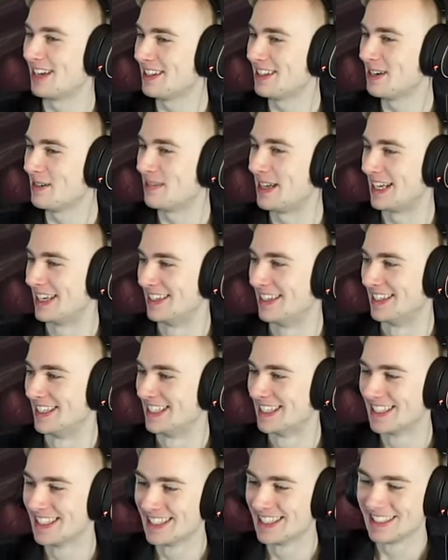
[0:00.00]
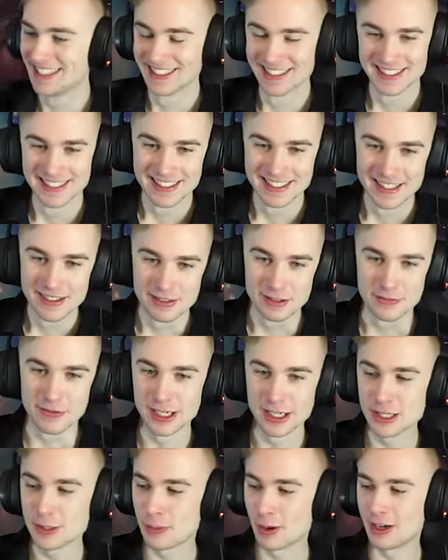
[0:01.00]
don't know, man.
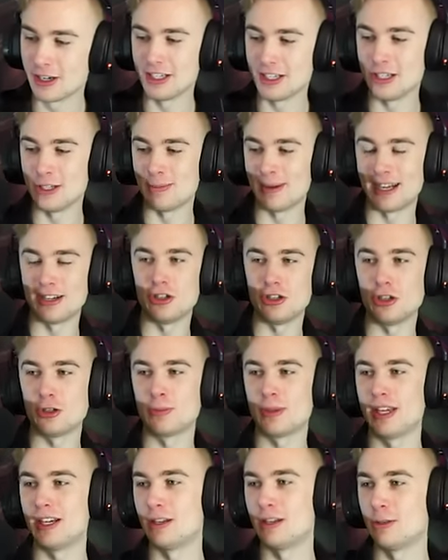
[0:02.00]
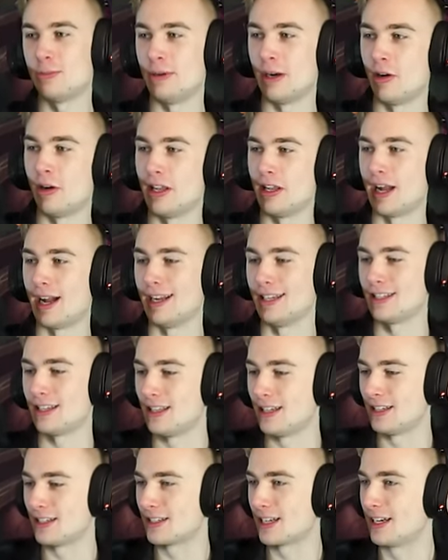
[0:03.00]
Funniest part is he's about to just play another buried in ice,
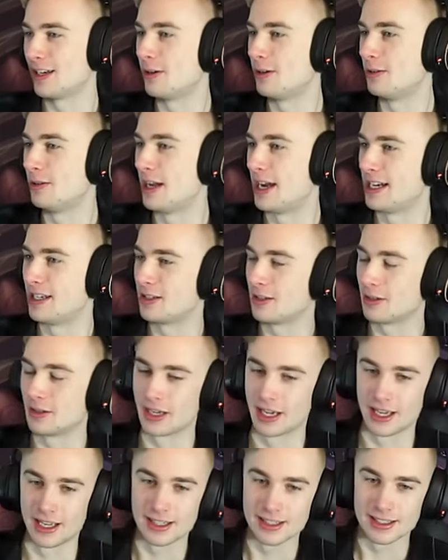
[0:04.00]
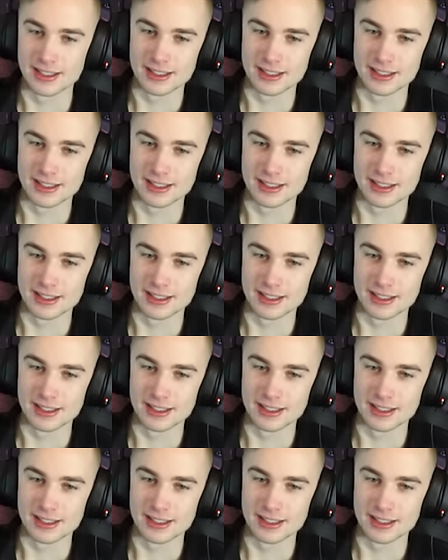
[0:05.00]
and then it's like, oh, nice, okay.